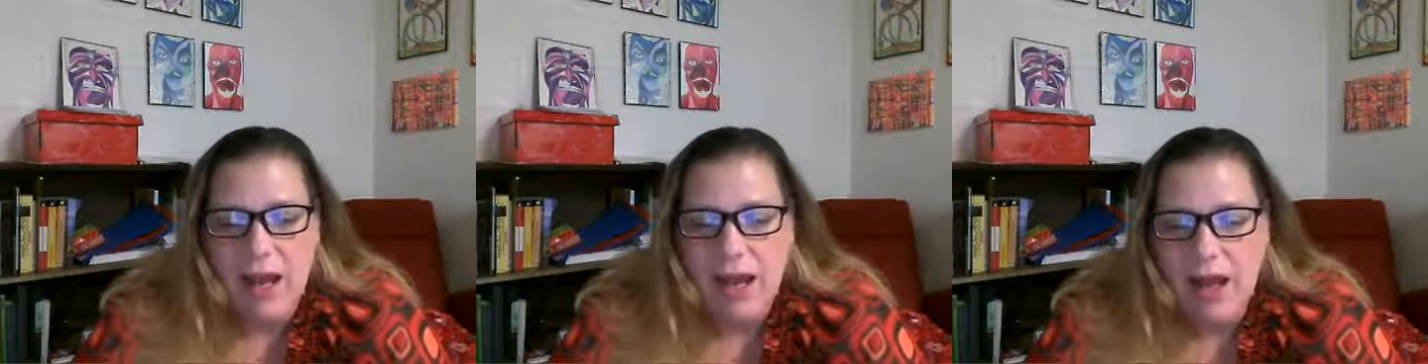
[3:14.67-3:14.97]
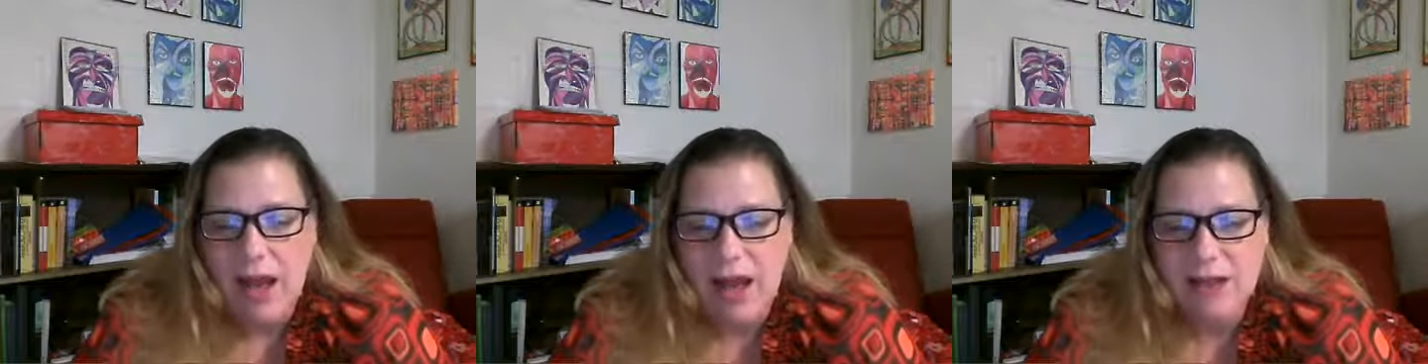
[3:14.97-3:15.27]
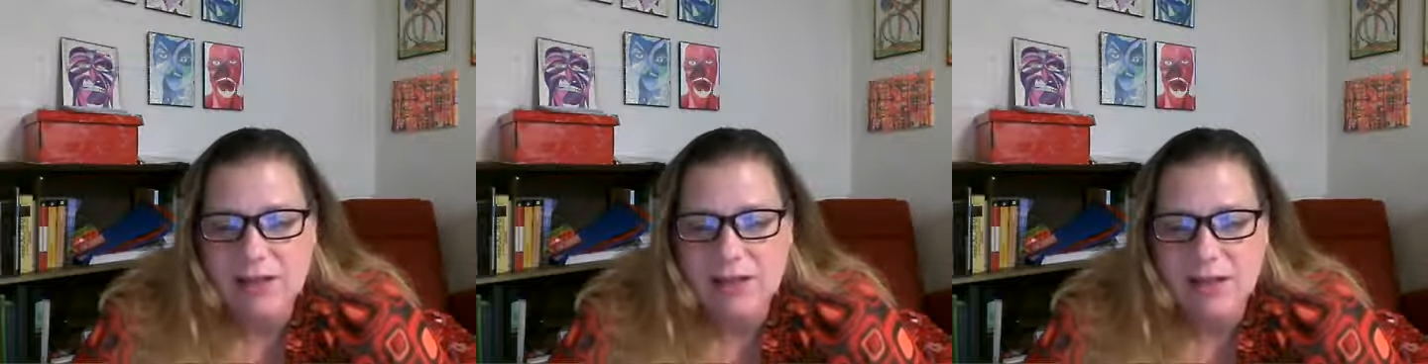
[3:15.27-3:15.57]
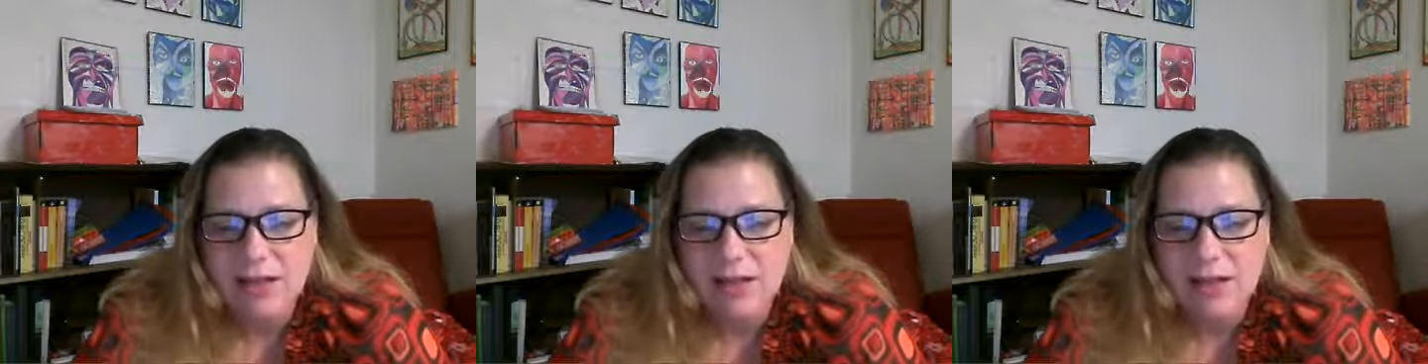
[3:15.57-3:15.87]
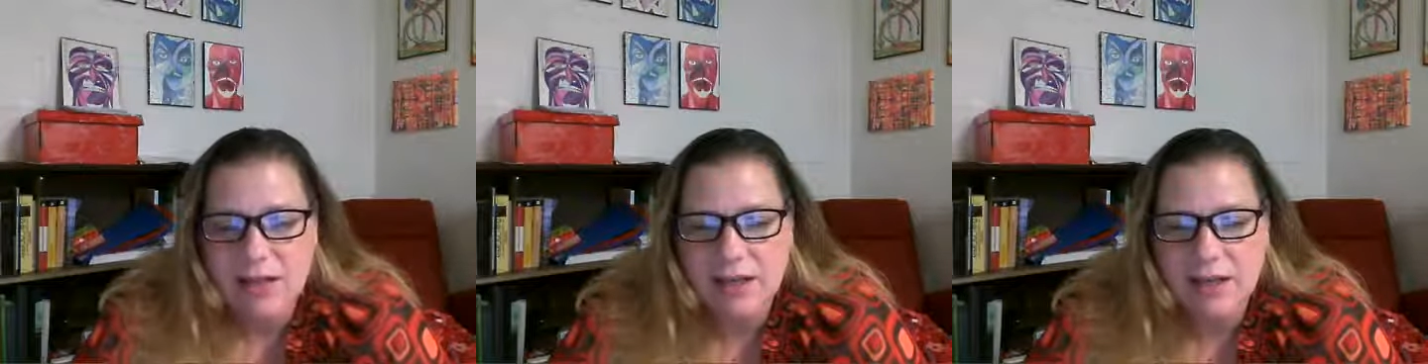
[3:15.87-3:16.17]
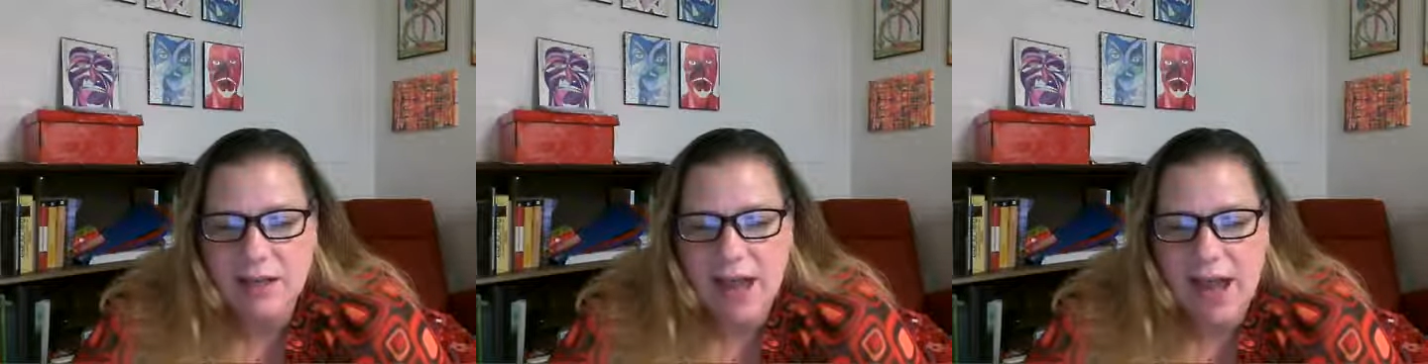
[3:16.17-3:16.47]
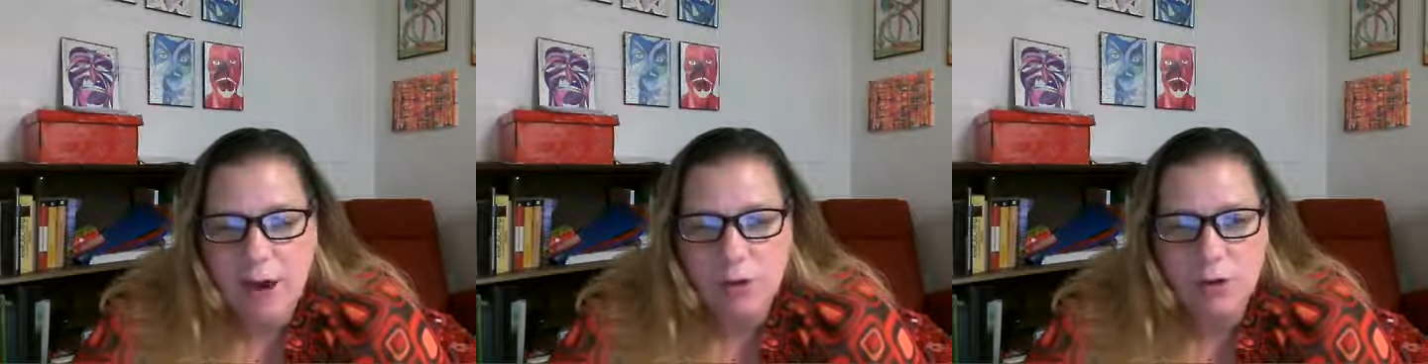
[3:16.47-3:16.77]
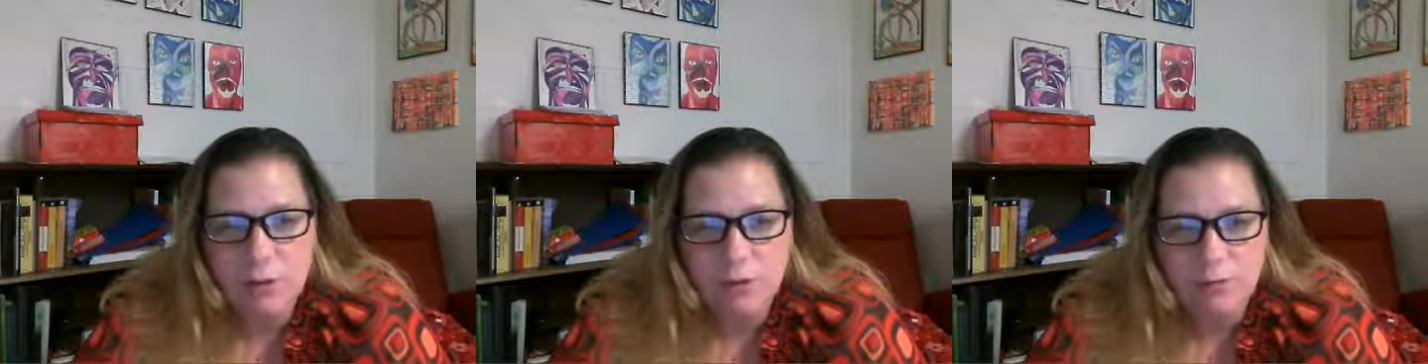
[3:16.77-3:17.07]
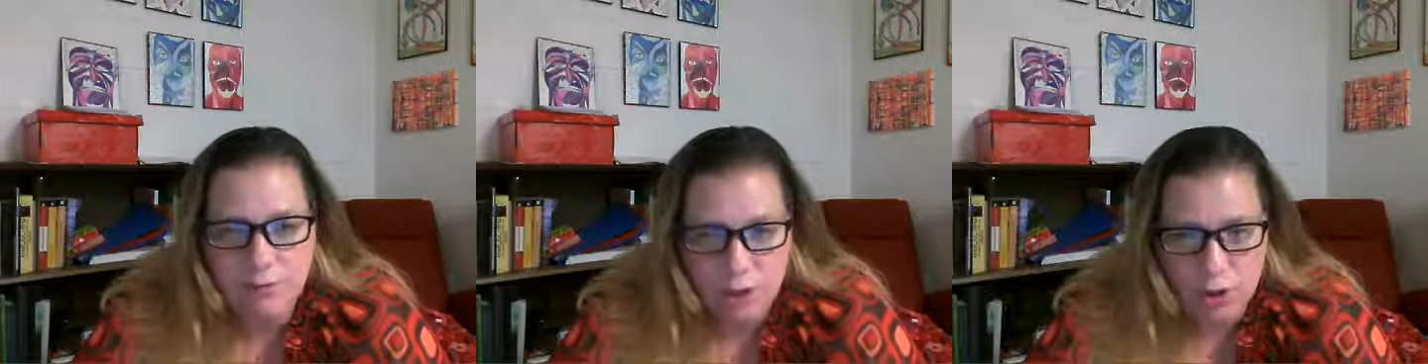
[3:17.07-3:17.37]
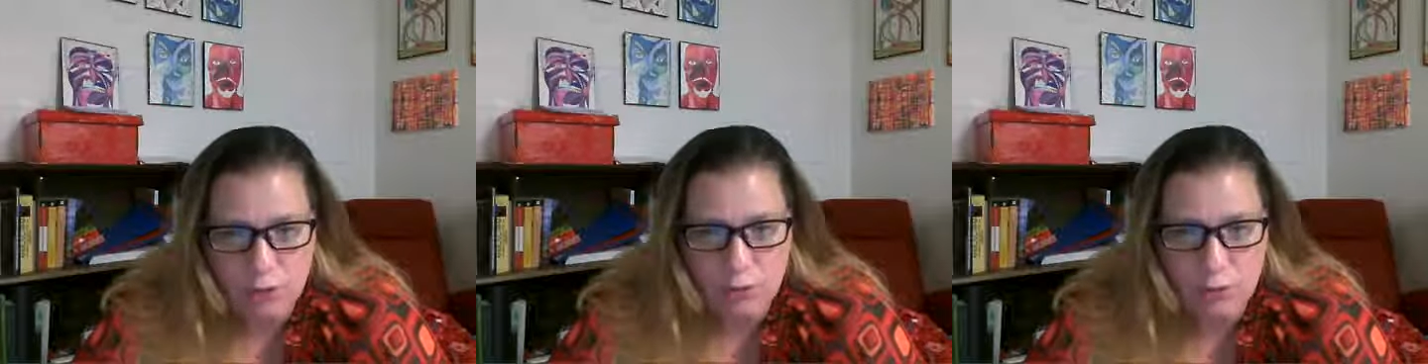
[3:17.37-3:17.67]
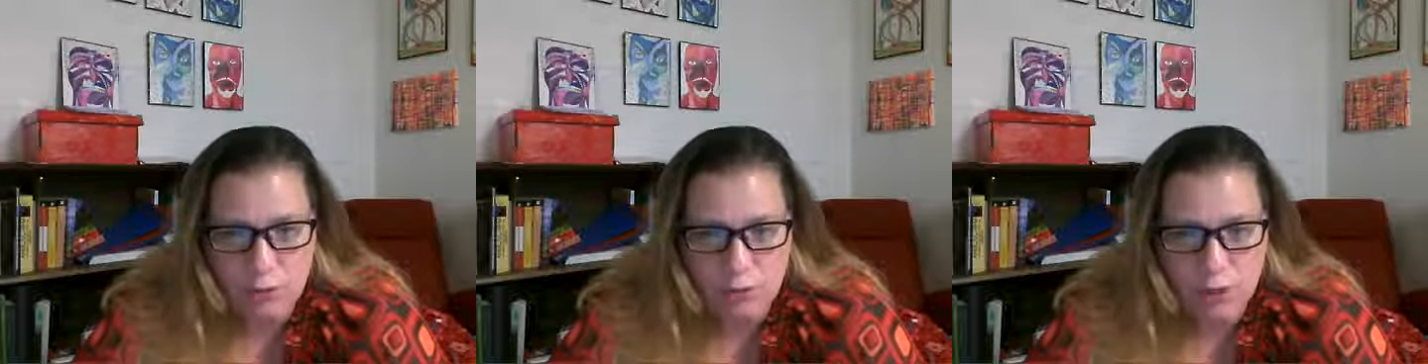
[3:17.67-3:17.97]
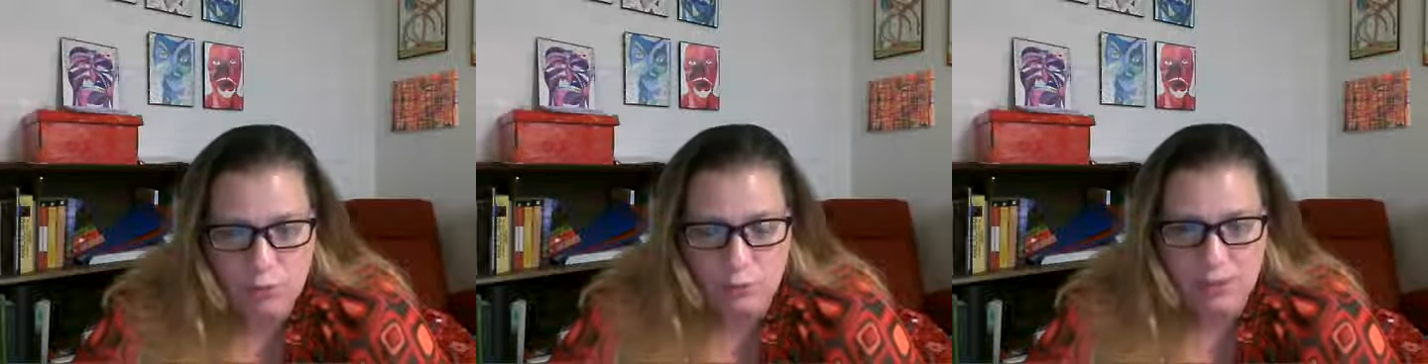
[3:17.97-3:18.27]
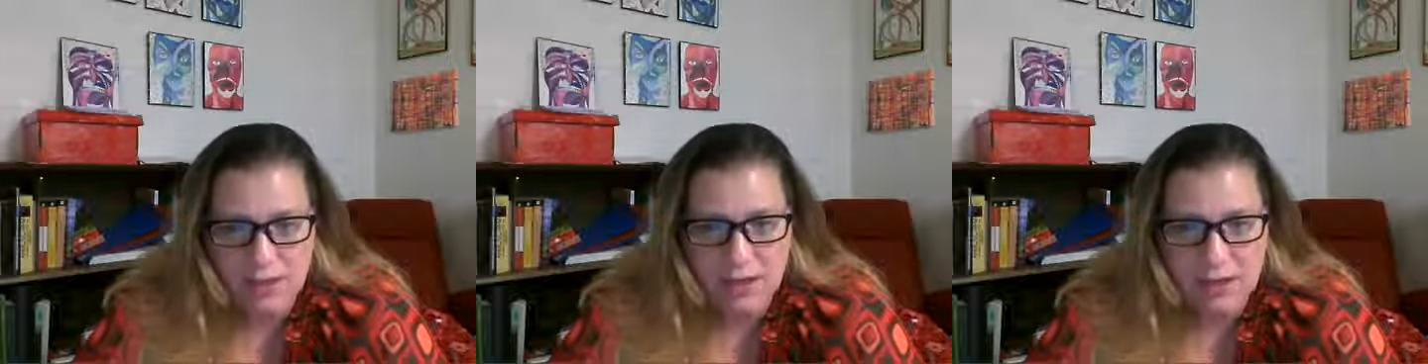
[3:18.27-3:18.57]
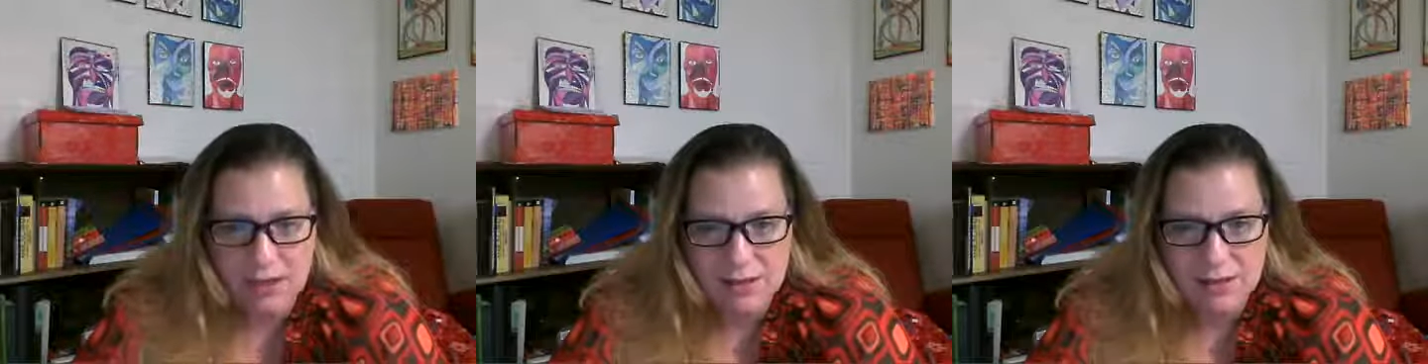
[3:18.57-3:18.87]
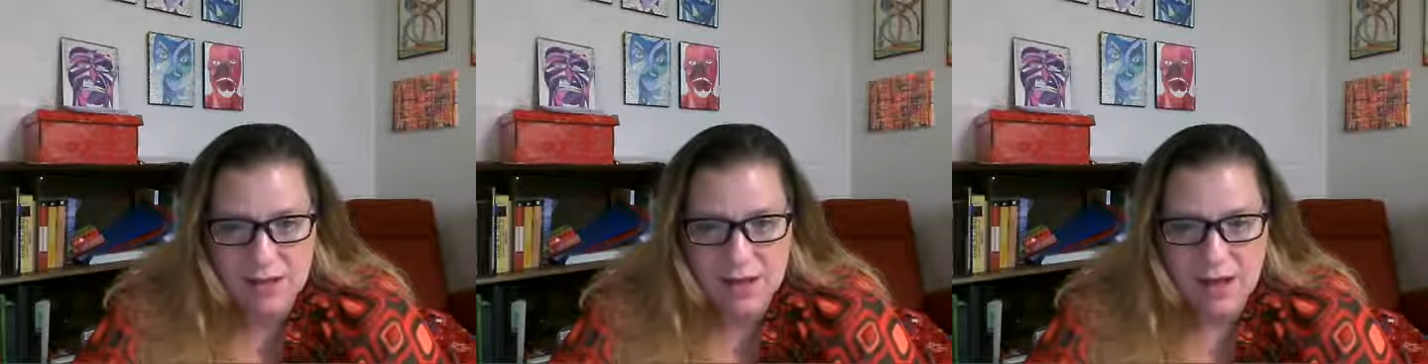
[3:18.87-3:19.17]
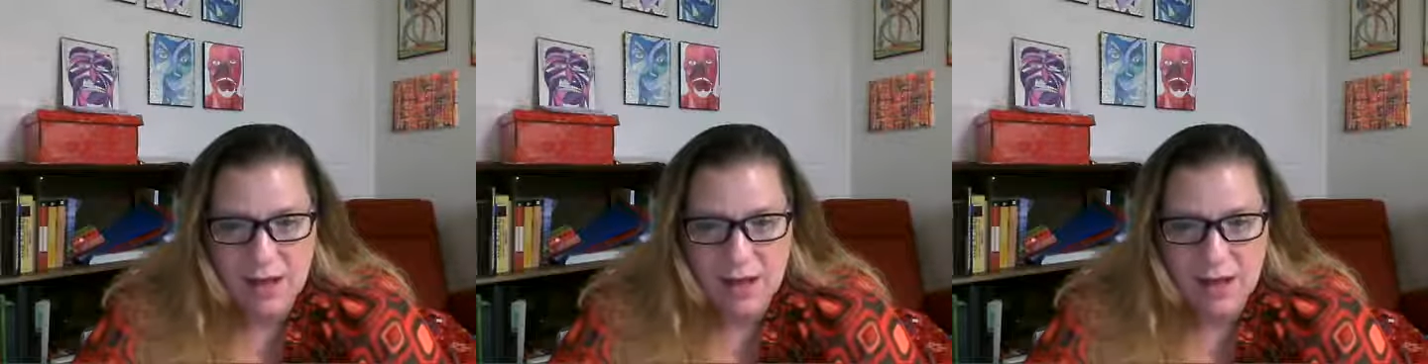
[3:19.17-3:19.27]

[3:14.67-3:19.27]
And honestly, how you view human beings